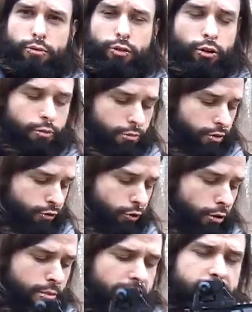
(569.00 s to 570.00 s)
for
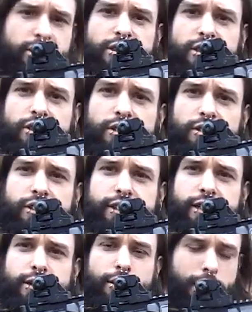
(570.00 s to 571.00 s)
a magazine.
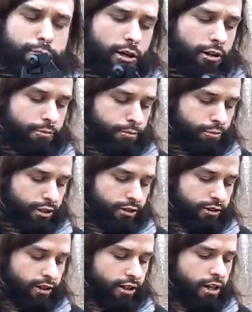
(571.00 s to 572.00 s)
Like, I'm not big
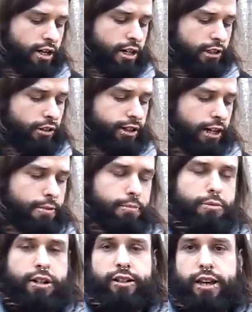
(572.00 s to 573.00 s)
on that. I know they
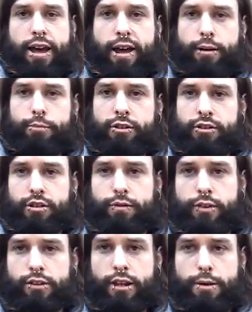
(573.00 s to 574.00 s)
got mid caps and stuff
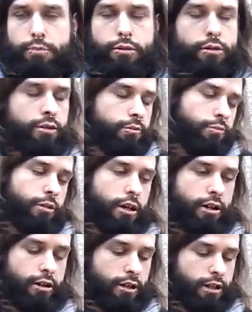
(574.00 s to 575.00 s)
like that, but
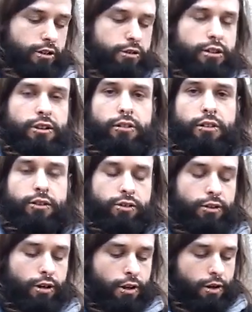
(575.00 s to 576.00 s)
I couldn't care less.